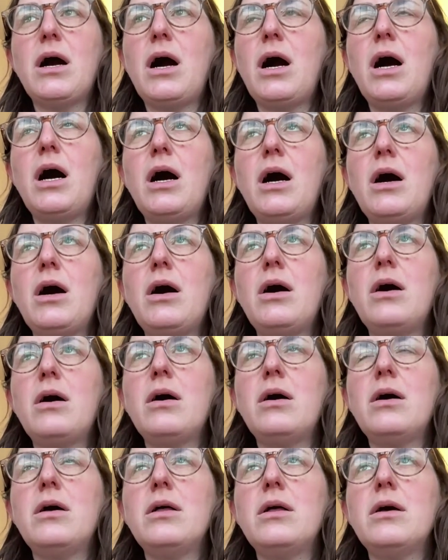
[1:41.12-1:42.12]

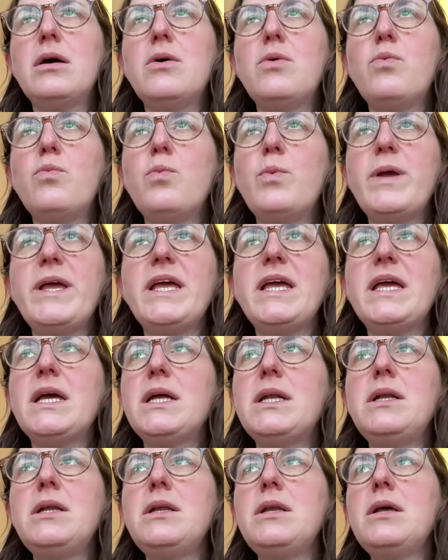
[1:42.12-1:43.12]
uh,
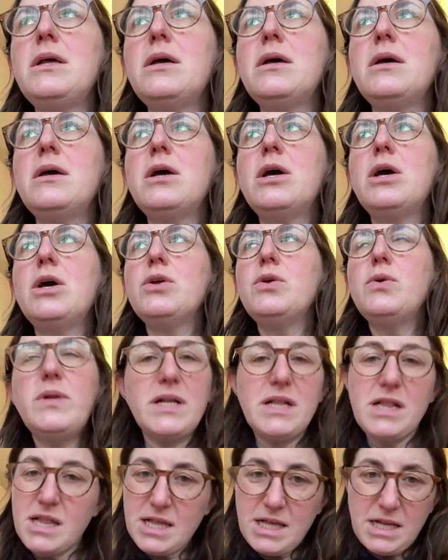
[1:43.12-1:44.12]
in You
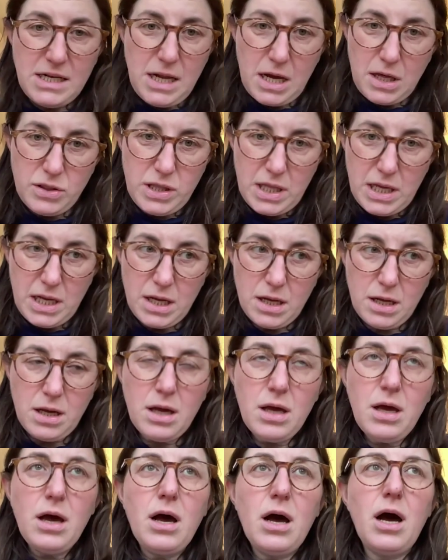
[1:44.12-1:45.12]
Didn't See Nothing,
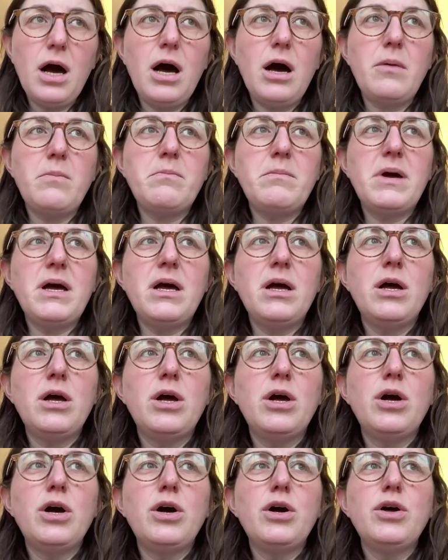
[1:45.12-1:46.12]
um,
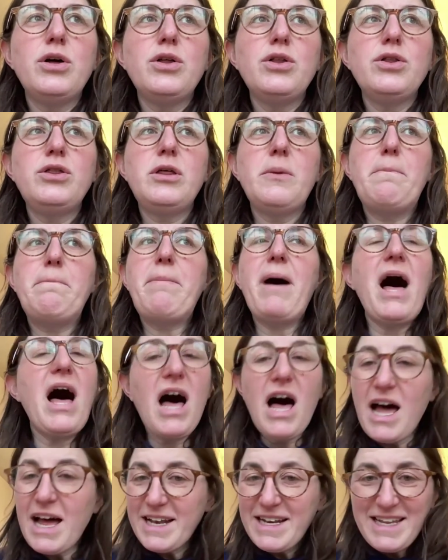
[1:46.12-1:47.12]
the
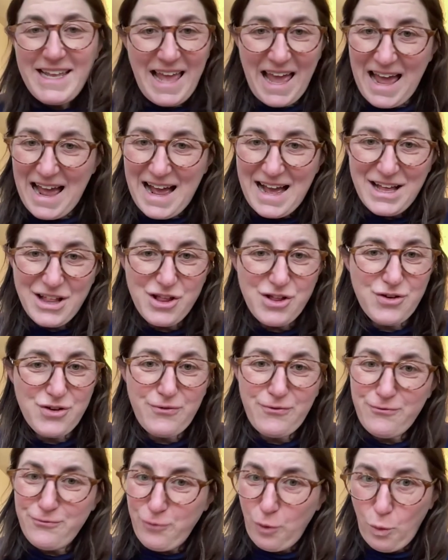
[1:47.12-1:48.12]
podcast
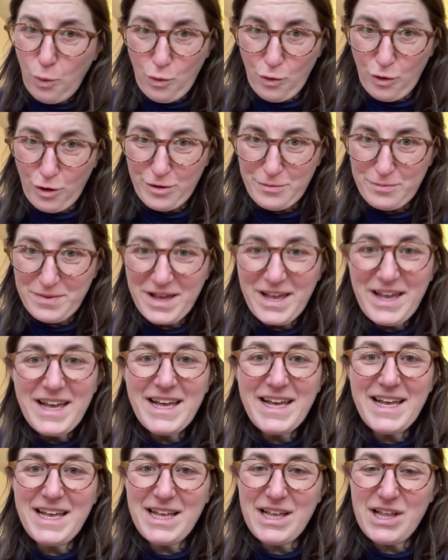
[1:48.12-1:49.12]
form
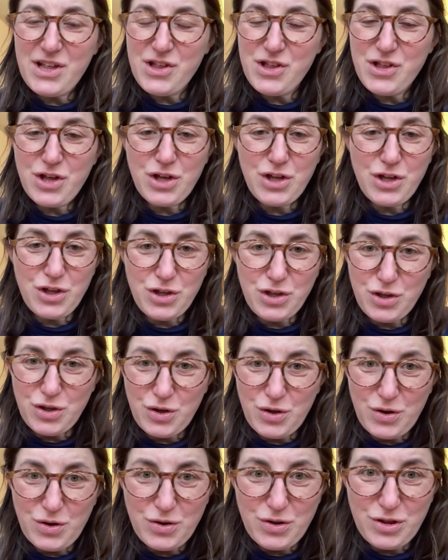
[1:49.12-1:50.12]
is
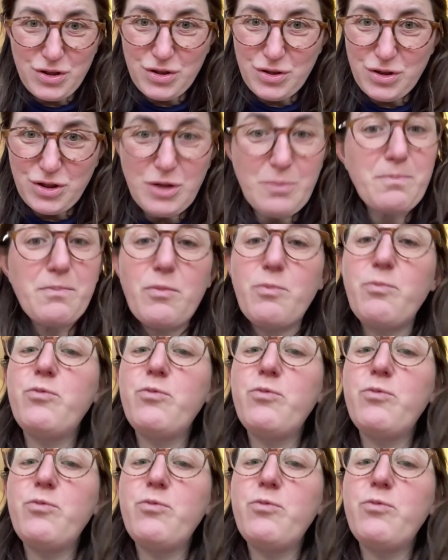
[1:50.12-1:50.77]
the